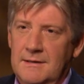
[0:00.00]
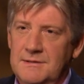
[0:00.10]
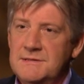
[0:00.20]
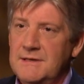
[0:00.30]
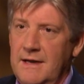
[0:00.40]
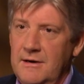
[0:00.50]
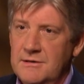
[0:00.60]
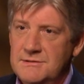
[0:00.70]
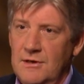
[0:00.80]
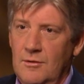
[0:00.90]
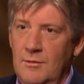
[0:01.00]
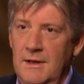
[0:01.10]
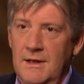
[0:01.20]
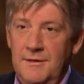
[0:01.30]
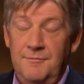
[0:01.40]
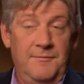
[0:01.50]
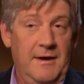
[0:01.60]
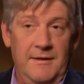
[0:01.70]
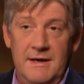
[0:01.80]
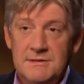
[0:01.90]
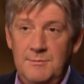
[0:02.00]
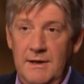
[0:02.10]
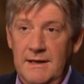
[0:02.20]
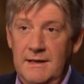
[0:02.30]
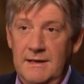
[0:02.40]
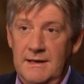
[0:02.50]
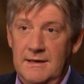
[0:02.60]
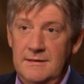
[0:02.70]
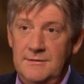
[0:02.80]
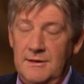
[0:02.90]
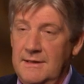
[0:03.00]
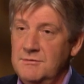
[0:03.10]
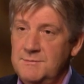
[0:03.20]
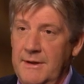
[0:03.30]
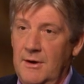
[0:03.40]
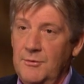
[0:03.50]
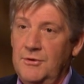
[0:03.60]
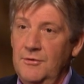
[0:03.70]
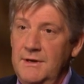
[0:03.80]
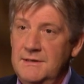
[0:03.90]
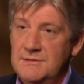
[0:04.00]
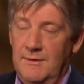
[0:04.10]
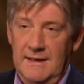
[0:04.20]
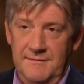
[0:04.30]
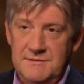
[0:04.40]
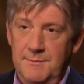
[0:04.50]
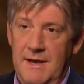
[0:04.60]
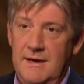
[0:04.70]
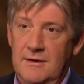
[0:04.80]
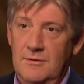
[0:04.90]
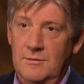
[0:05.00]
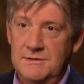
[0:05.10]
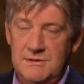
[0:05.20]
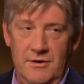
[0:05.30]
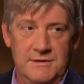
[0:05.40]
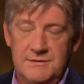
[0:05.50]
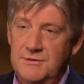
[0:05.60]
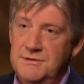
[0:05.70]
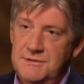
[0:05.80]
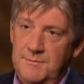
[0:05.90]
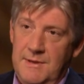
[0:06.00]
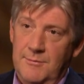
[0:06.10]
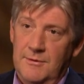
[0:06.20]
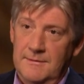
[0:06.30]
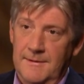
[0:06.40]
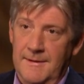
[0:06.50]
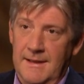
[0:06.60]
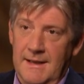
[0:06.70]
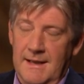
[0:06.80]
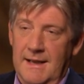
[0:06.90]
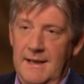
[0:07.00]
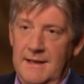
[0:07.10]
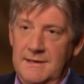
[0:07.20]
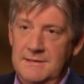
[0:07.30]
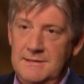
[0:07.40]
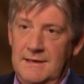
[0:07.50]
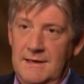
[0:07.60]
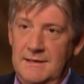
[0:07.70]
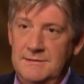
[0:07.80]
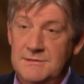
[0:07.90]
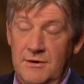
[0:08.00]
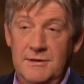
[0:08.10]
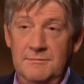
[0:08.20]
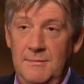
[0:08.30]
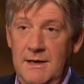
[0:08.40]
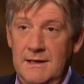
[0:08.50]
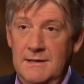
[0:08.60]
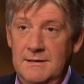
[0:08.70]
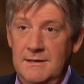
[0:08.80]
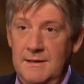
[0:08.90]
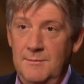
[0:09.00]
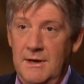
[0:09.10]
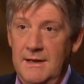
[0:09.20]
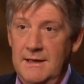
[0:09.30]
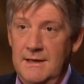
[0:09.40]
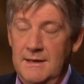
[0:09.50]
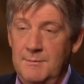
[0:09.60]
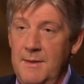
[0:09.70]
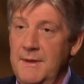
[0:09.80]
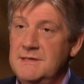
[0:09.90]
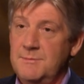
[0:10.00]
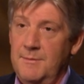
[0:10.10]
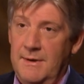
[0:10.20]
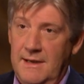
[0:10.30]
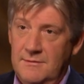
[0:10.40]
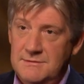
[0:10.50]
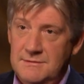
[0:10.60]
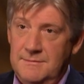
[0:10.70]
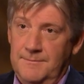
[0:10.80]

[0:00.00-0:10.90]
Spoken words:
desire. So found that as thought that was my opportunity. So I left Simpatico and started Search Engine People, and started in my basement, in my house.